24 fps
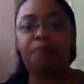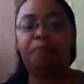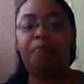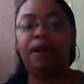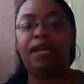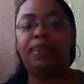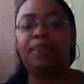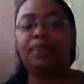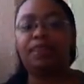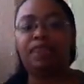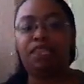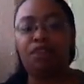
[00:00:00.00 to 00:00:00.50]

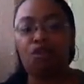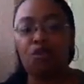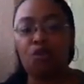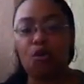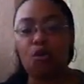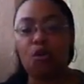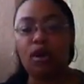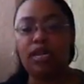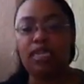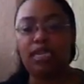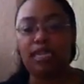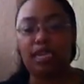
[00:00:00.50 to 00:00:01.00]
But
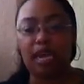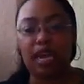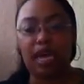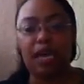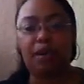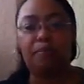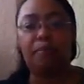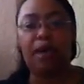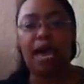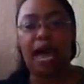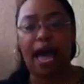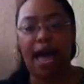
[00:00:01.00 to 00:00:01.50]
your
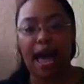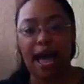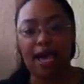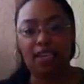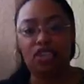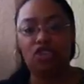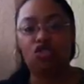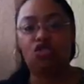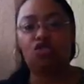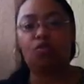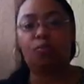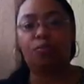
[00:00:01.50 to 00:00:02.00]
team
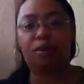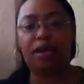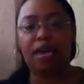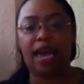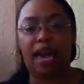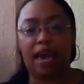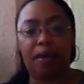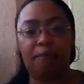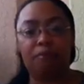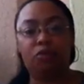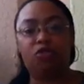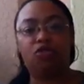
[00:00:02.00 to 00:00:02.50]
has to be
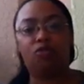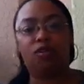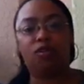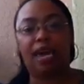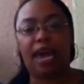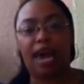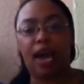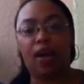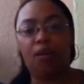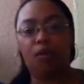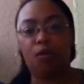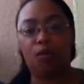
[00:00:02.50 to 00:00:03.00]
able to
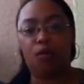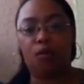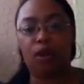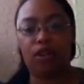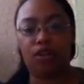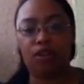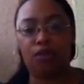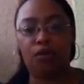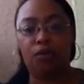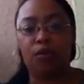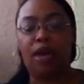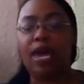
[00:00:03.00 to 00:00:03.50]
count
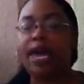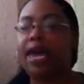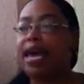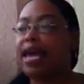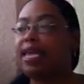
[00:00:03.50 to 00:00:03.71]
on you.